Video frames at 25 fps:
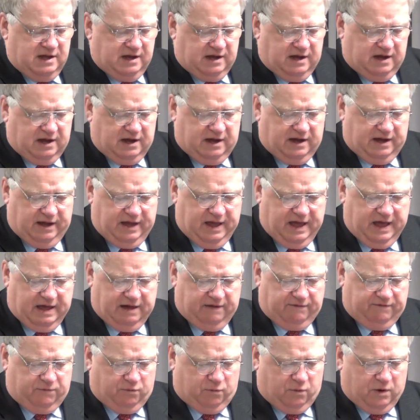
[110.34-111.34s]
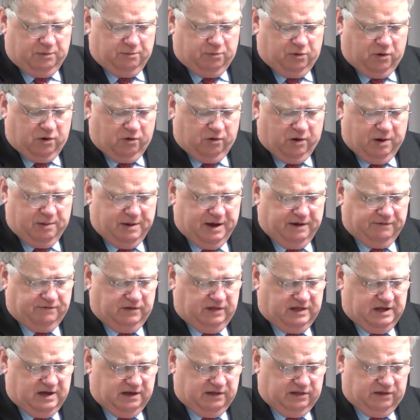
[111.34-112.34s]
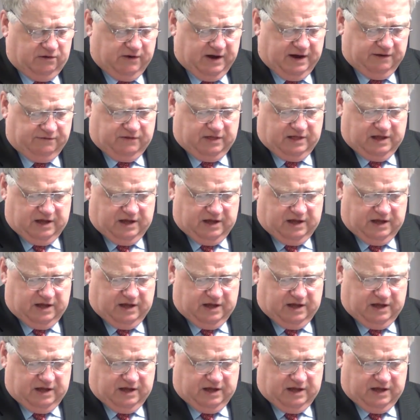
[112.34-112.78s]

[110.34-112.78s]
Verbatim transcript: uh, have one program after the other after